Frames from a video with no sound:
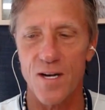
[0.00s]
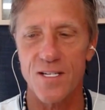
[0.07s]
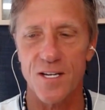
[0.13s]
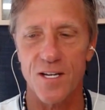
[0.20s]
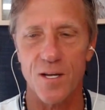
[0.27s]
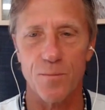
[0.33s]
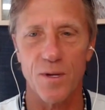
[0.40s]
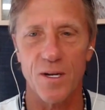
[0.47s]

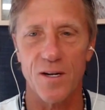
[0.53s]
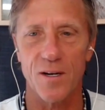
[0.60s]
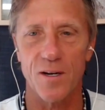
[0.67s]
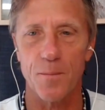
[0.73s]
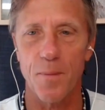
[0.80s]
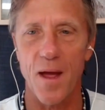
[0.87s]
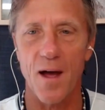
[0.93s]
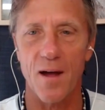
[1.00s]
crazy
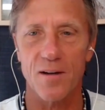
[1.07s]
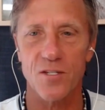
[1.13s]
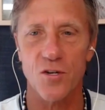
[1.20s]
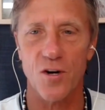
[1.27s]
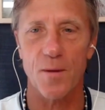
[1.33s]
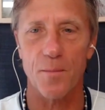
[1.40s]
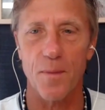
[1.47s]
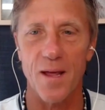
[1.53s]
committed about
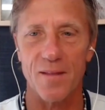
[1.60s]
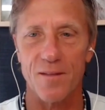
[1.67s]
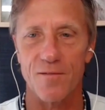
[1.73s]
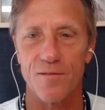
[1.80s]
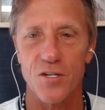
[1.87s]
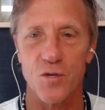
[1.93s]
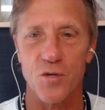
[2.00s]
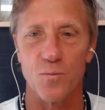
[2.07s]
trying to make
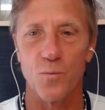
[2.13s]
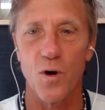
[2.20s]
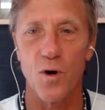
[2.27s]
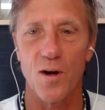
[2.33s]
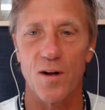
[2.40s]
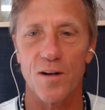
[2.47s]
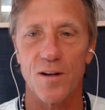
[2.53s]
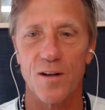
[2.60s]
the vision
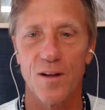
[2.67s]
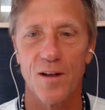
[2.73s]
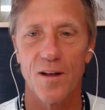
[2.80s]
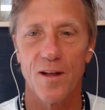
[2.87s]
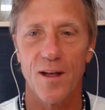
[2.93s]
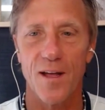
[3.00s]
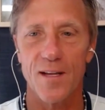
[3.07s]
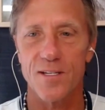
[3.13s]
work
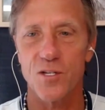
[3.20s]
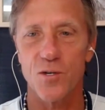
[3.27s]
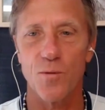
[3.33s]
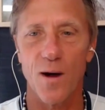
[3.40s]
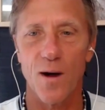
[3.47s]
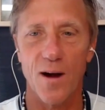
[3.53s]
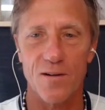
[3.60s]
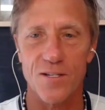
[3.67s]
as
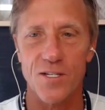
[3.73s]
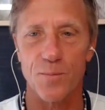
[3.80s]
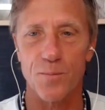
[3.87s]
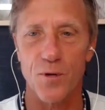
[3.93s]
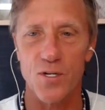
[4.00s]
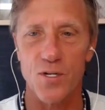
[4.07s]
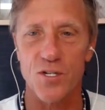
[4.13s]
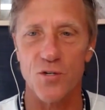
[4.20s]
you are mm-hmm. as
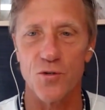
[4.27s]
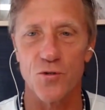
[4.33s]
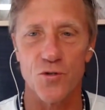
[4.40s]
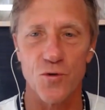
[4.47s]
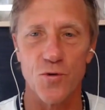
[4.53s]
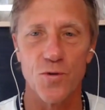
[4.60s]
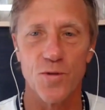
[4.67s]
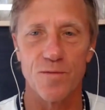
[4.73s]
the person who
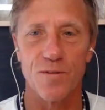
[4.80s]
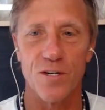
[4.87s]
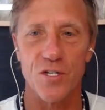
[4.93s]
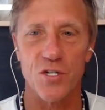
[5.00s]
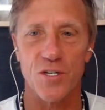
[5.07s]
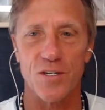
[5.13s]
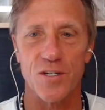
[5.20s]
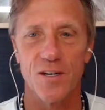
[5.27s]
drew the
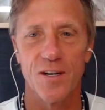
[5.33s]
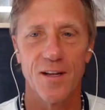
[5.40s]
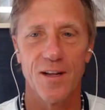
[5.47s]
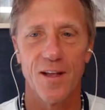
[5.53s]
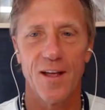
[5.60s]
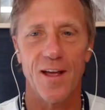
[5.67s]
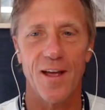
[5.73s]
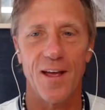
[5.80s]
vision
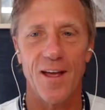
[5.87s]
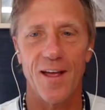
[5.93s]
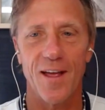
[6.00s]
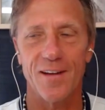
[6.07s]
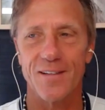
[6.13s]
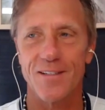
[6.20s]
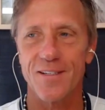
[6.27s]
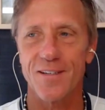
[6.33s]

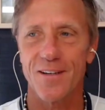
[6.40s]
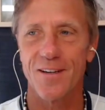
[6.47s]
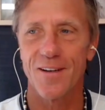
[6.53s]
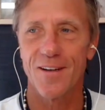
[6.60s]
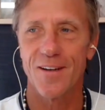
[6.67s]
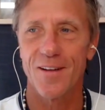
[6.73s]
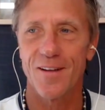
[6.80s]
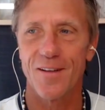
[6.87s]
and
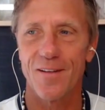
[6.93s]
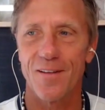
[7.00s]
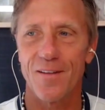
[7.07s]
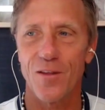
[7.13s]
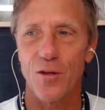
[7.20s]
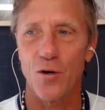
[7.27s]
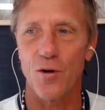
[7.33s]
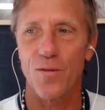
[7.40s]

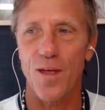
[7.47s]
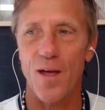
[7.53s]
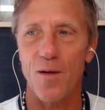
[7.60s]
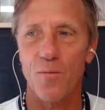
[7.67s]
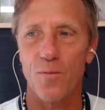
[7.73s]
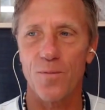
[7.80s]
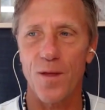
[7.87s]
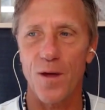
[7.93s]
you know
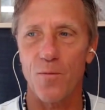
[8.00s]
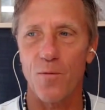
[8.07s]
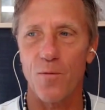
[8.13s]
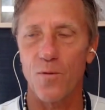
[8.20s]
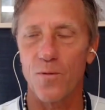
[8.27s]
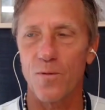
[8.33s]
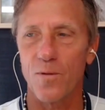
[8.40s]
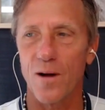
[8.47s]
they they
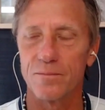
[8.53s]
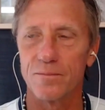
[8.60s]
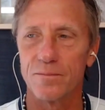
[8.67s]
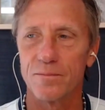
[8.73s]
will